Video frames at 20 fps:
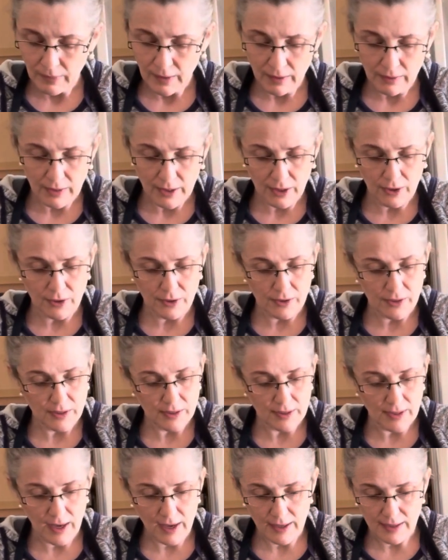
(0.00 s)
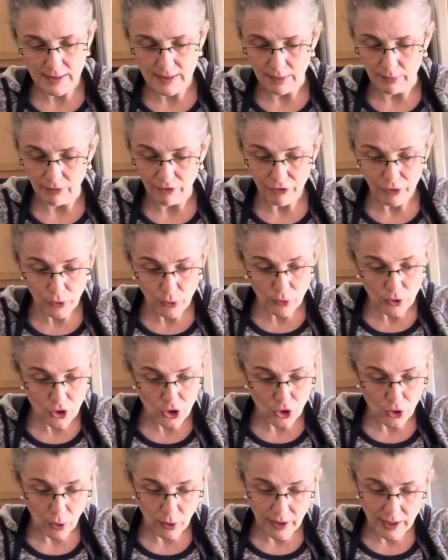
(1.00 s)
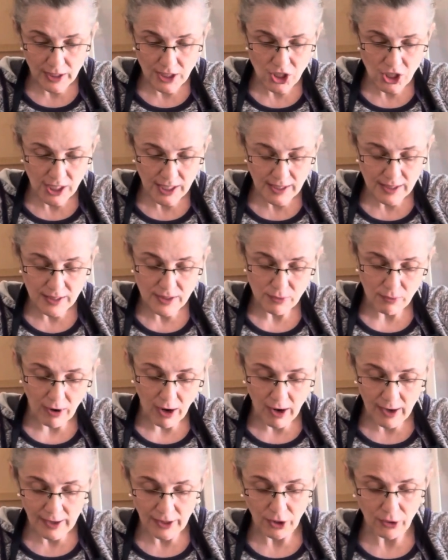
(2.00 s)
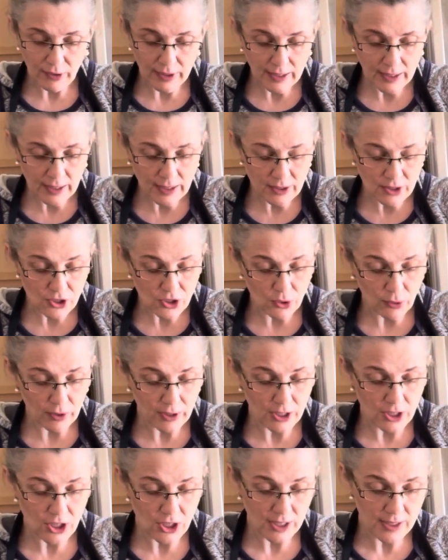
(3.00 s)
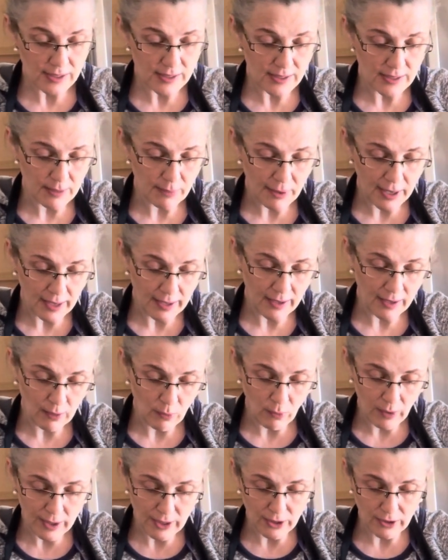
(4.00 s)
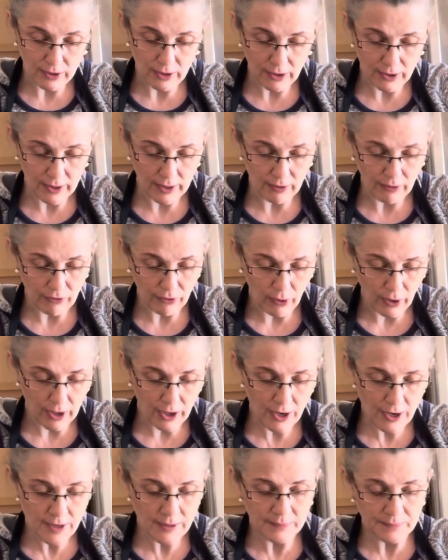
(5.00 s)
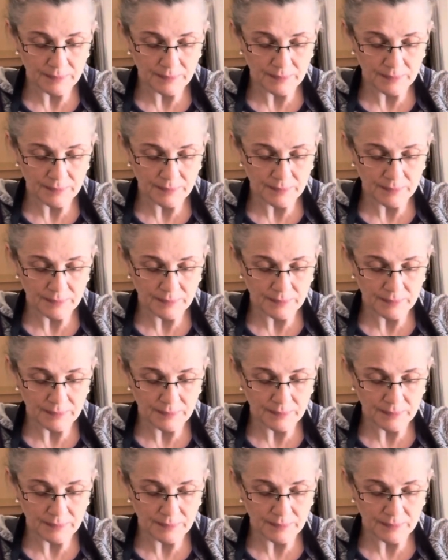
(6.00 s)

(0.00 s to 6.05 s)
There's some food shortages, raw ingredient shortages, depending on what you're looking for.